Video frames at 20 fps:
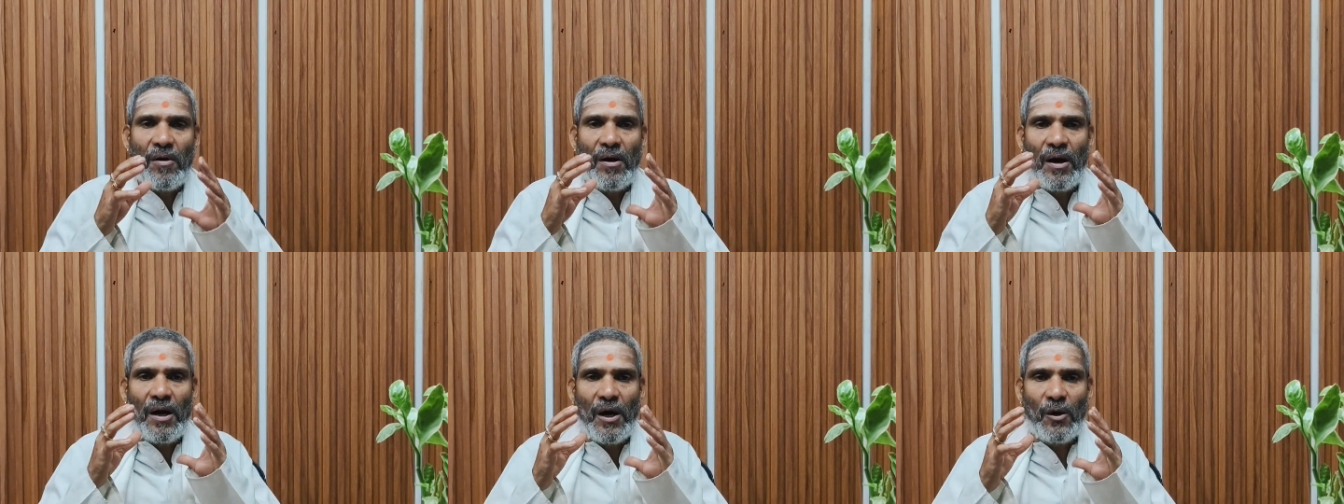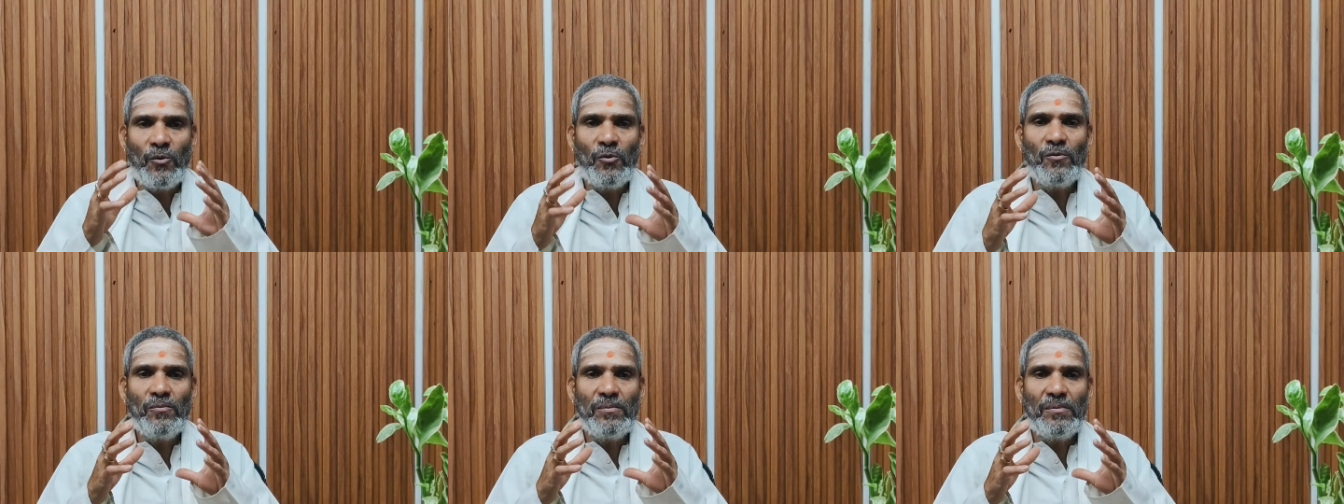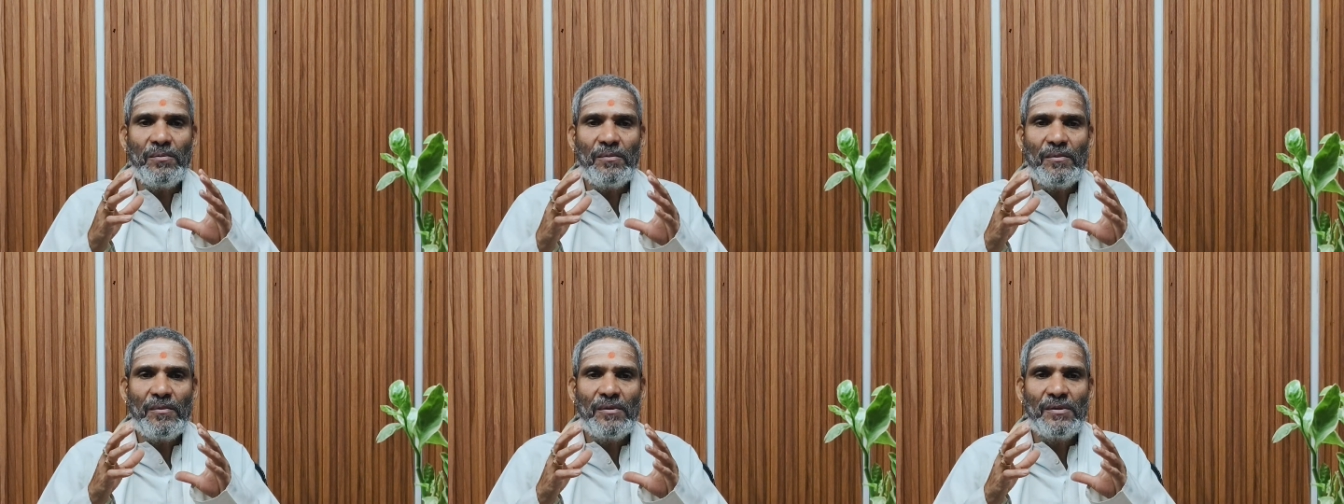
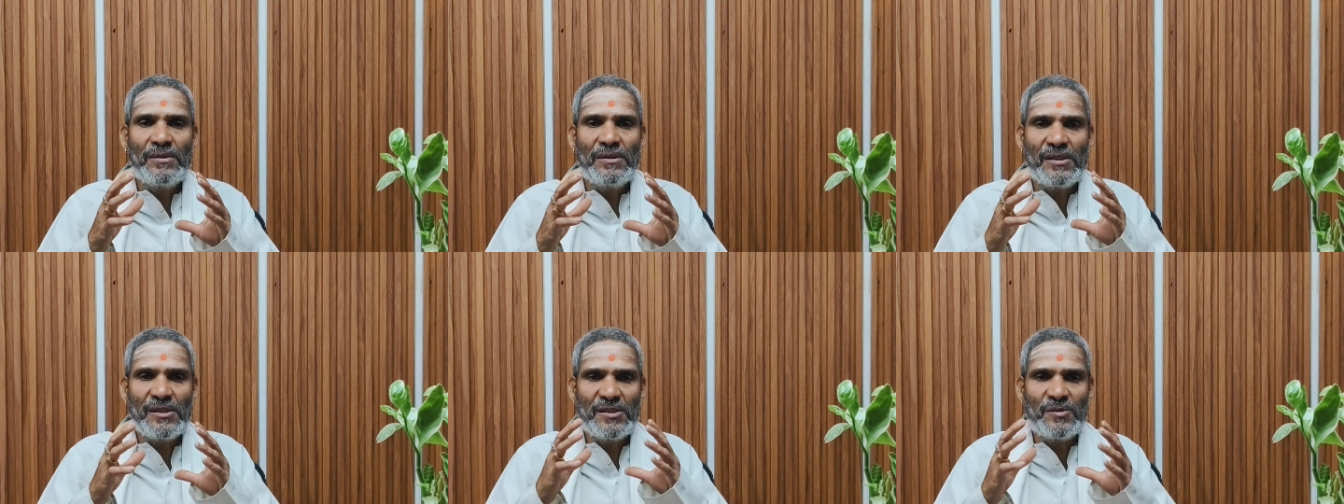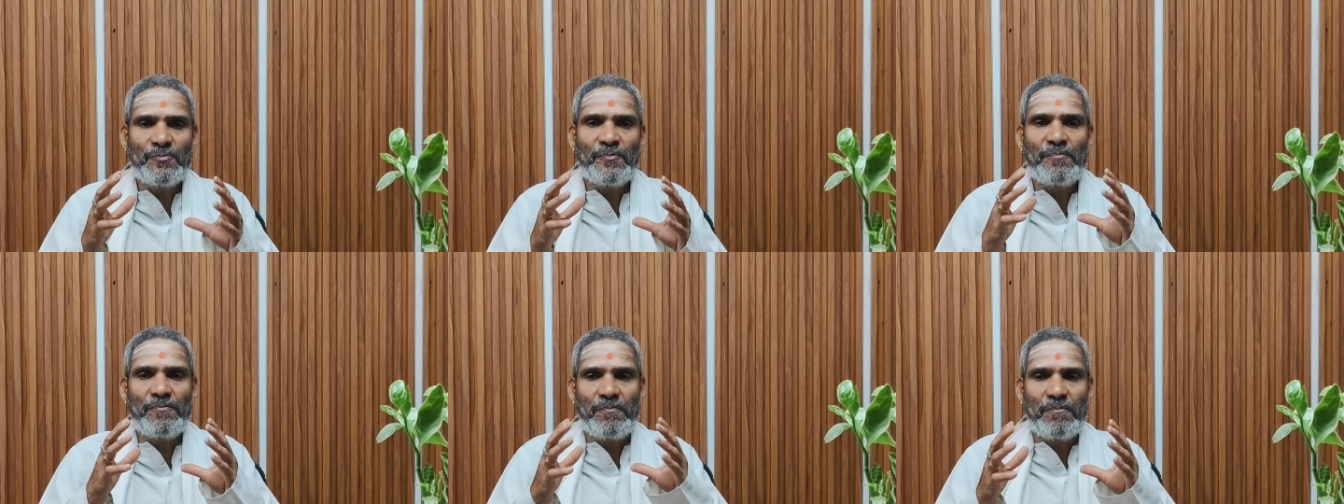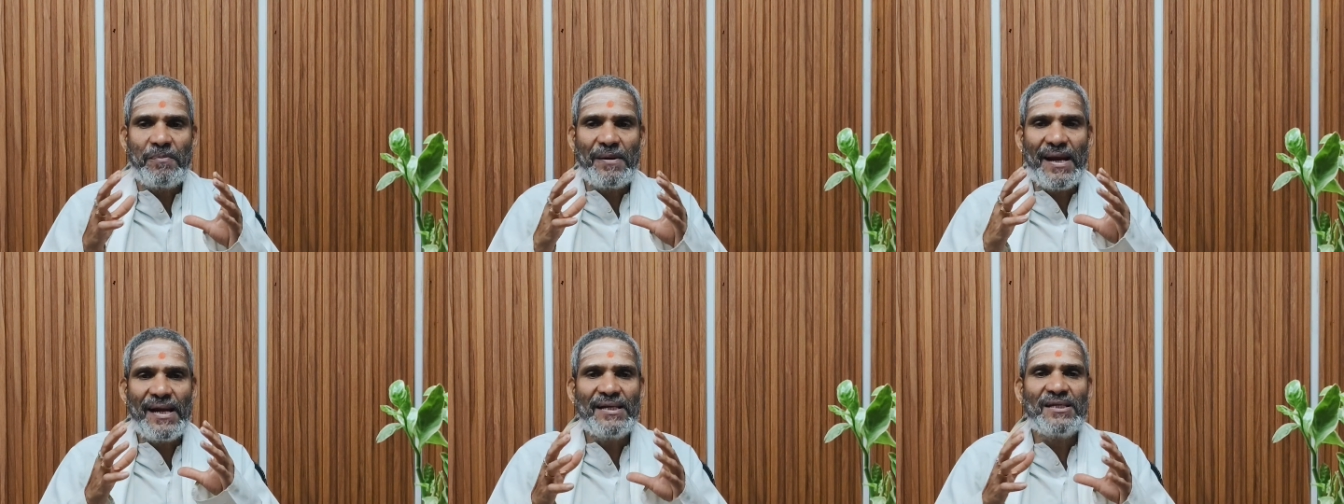How these
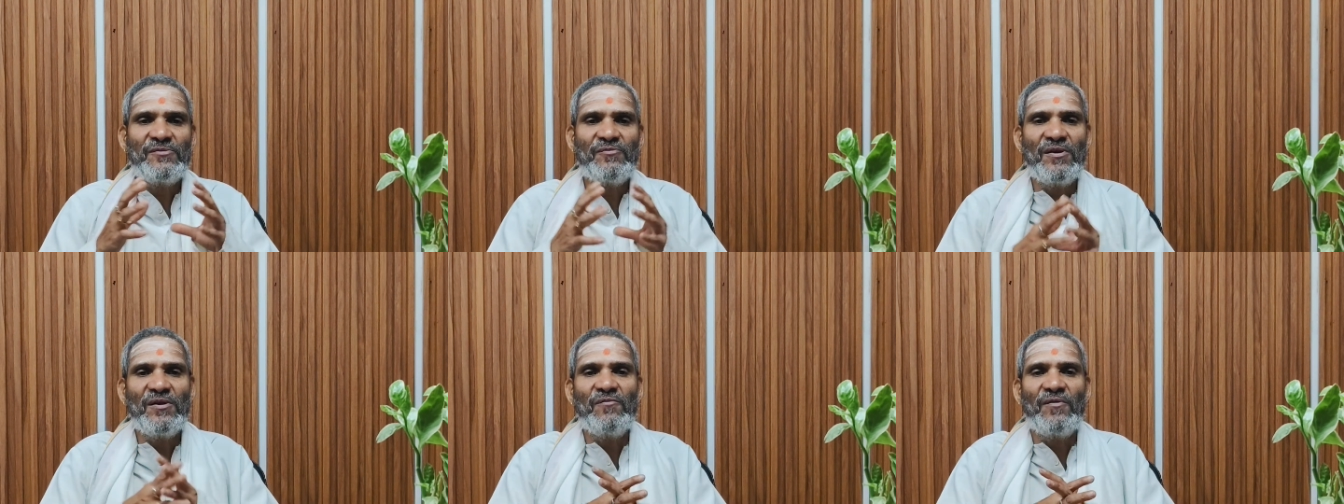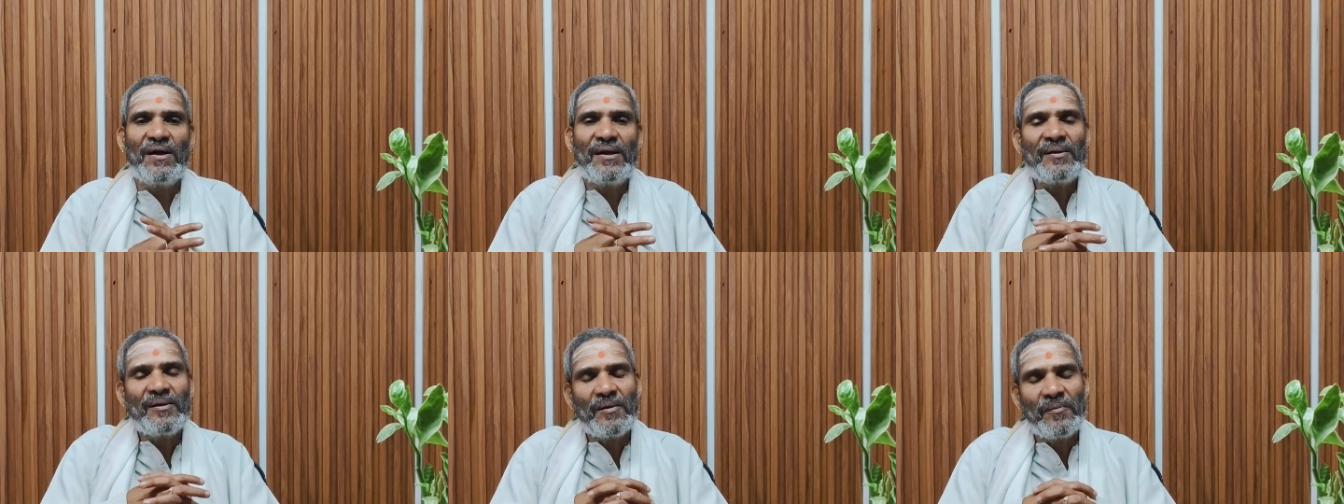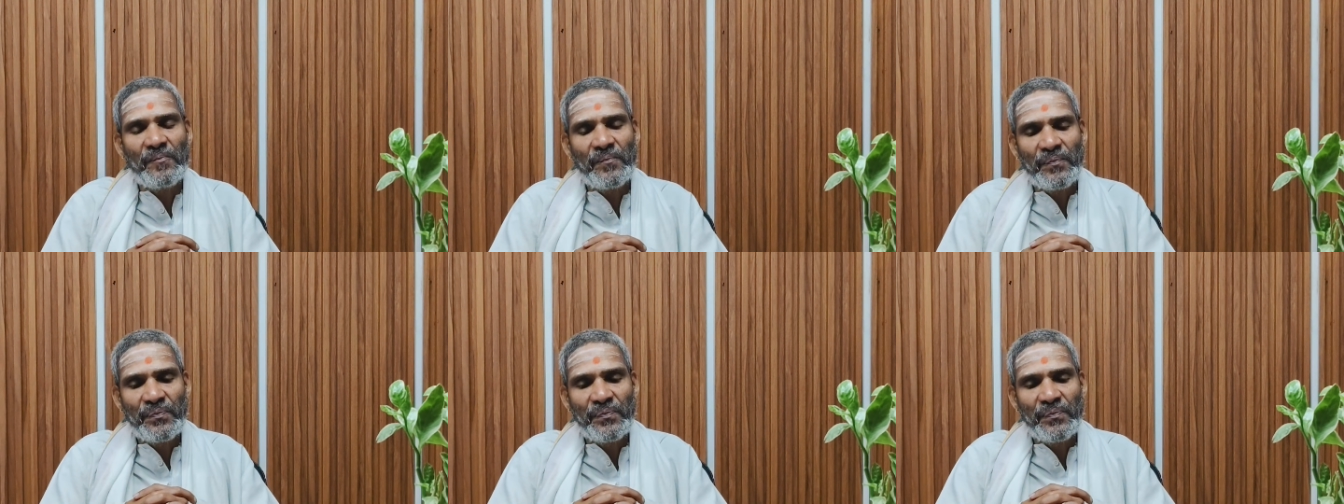plants will work?